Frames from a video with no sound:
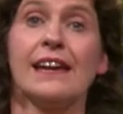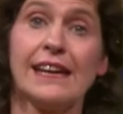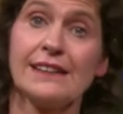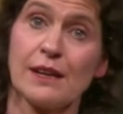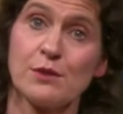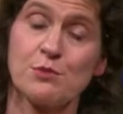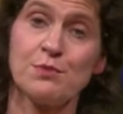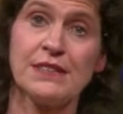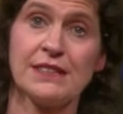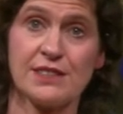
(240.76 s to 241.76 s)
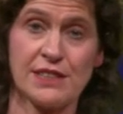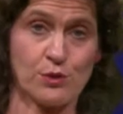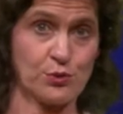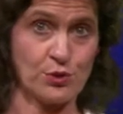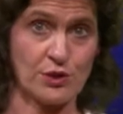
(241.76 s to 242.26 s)
A times B is
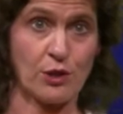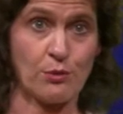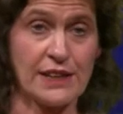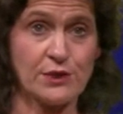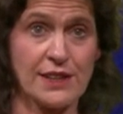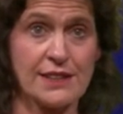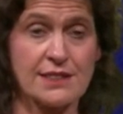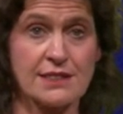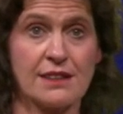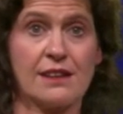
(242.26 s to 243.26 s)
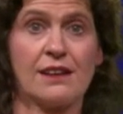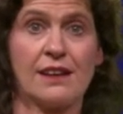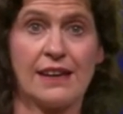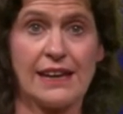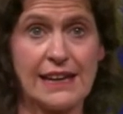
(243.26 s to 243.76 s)
equal to the null matrix,
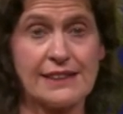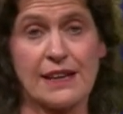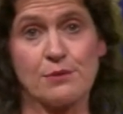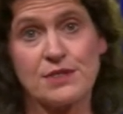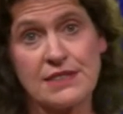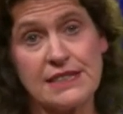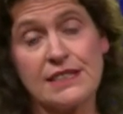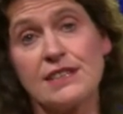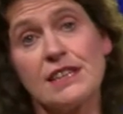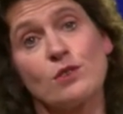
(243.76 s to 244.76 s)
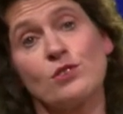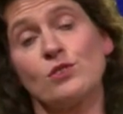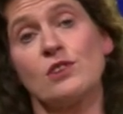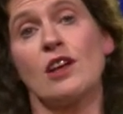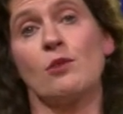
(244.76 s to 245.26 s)
A times C is equal
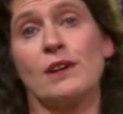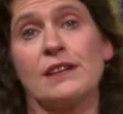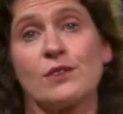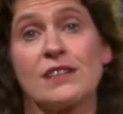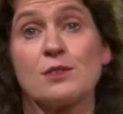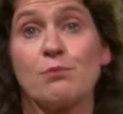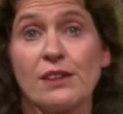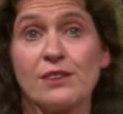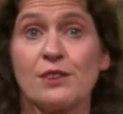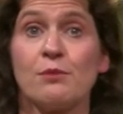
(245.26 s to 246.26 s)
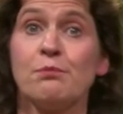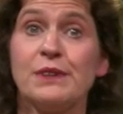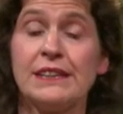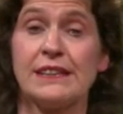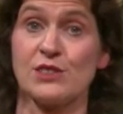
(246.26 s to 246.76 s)
to the null matrix, but
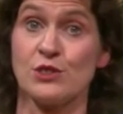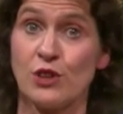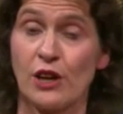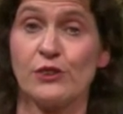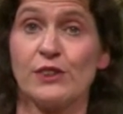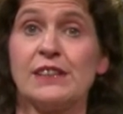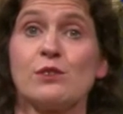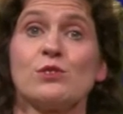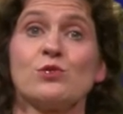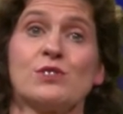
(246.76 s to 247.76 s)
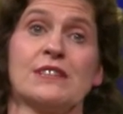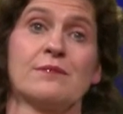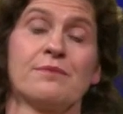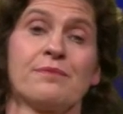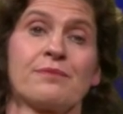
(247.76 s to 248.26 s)
B is not equal to C.
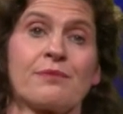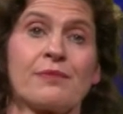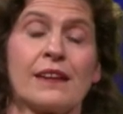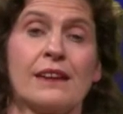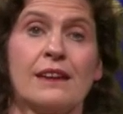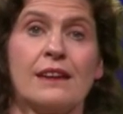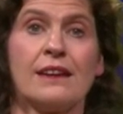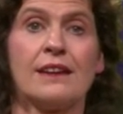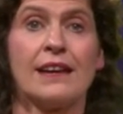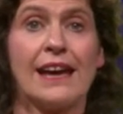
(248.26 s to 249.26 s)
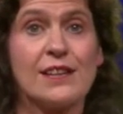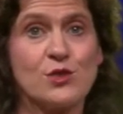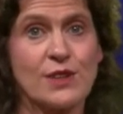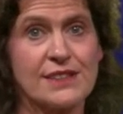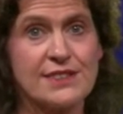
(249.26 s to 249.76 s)
As
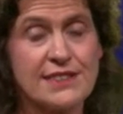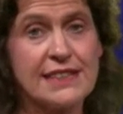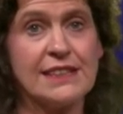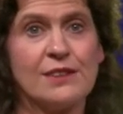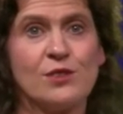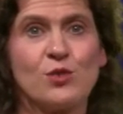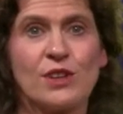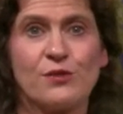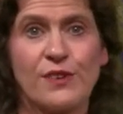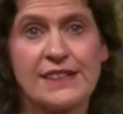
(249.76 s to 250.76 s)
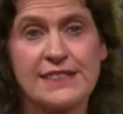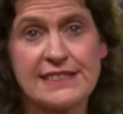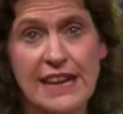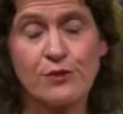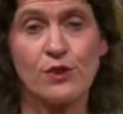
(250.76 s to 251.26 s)
you can see, you can find
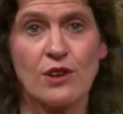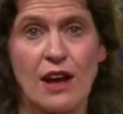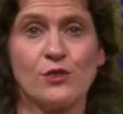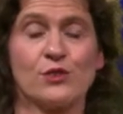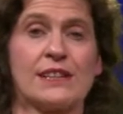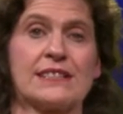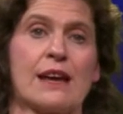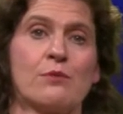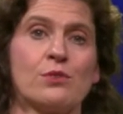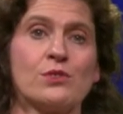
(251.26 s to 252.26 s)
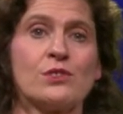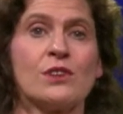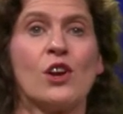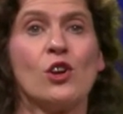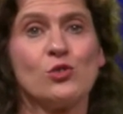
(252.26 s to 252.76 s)
several counterexamples
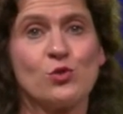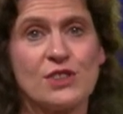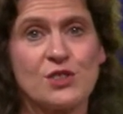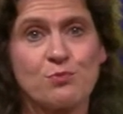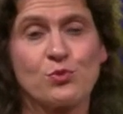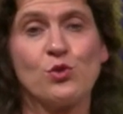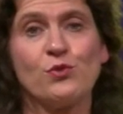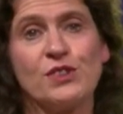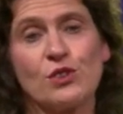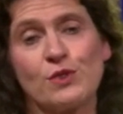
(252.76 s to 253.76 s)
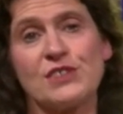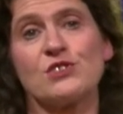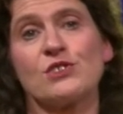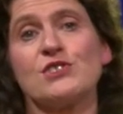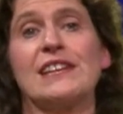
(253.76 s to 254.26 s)
to disprove the
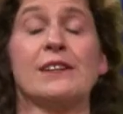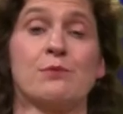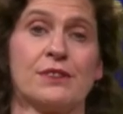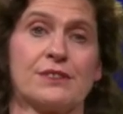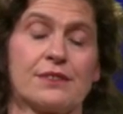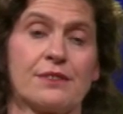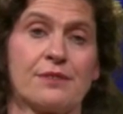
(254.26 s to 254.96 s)
original statement.